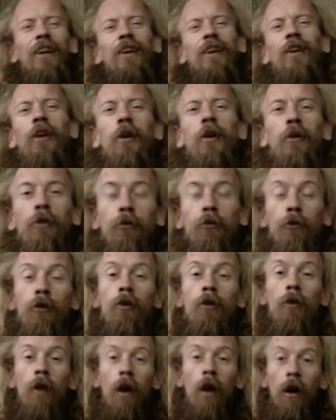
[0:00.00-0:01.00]
go
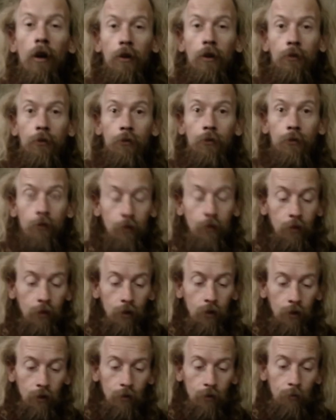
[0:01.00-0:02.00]
through life
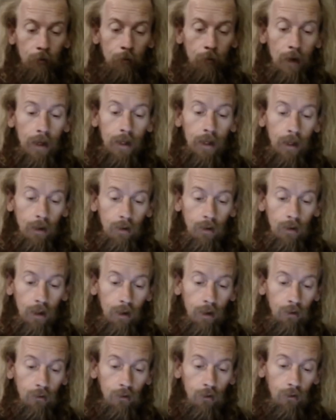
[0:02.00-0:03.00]
making
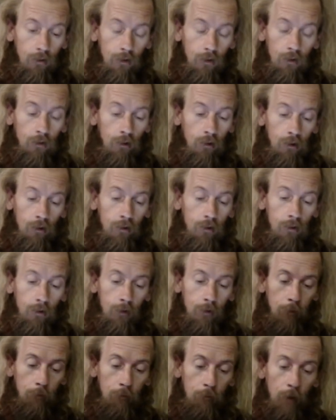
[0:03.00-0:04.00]
these
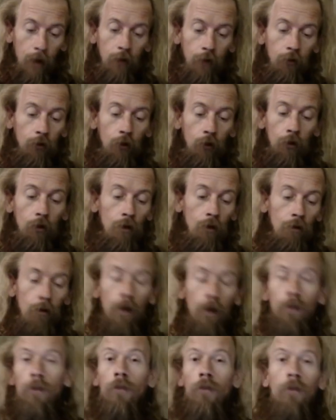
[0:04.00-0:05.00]
decisions based on your
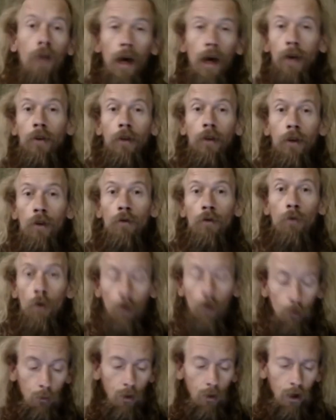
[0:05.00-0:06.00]
understanding of what
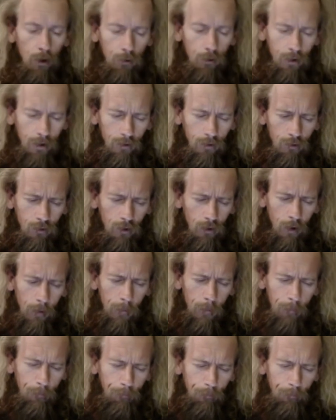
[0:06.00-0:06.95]
the world is so